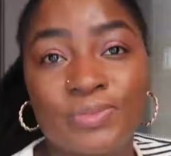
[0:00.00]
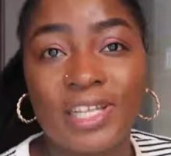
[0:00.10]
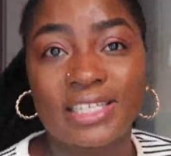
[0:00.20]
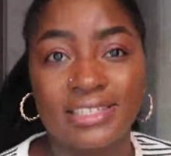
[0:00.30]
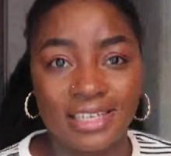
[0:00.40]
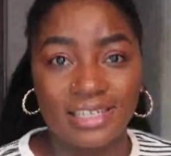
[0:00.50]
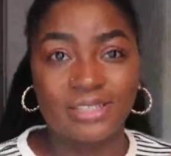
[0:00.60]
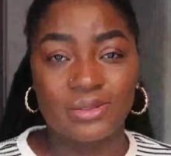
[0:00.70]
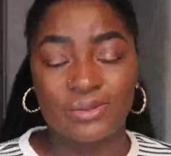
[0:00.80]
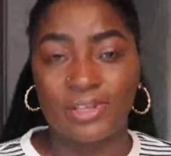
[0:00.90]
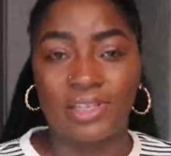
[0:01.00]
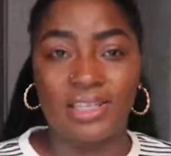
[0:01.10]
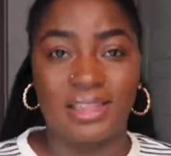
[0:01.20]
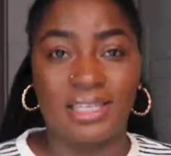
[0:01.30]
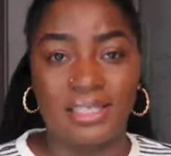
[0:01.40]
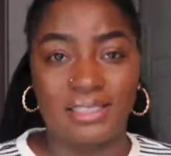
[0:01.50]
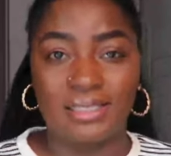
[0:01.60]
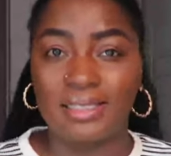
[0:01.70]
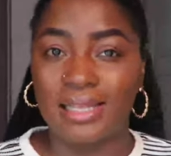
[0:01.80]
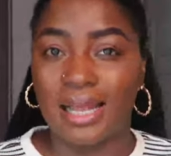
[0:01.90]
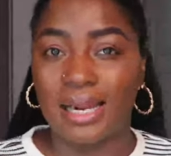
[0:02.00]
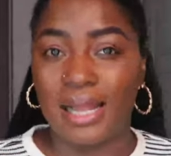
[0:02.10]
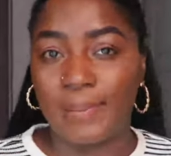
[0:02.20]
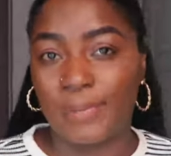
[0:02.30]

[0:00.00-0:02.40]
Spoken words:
let's get into the things that I